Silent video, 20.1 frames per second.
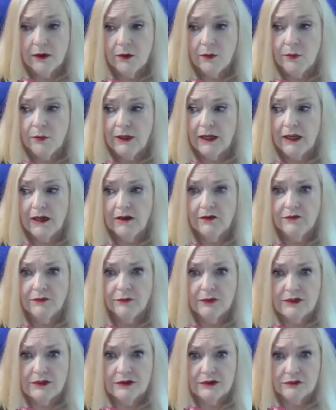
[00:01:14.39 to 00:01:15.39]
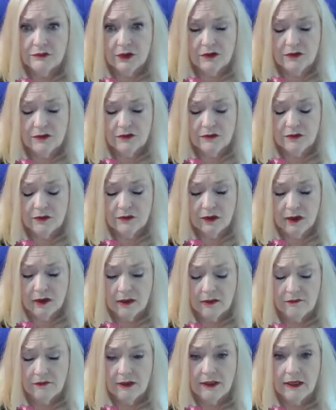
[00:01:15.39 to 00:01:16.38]
We have restructured a
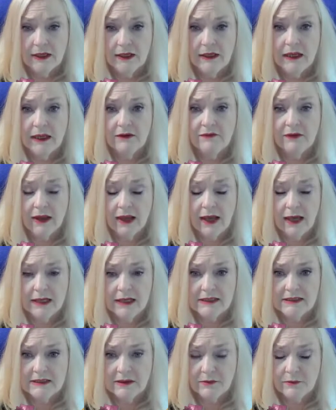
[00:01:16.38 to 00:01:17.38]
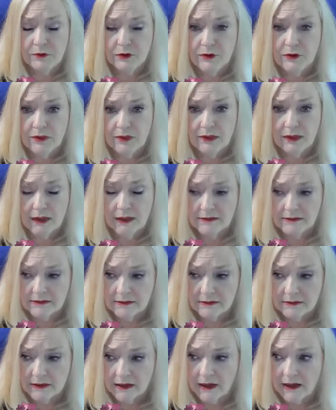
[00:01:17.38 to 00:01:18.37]
lot of it and have added some new
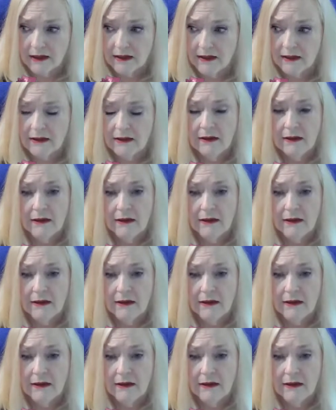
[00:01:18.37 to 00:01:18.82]
things like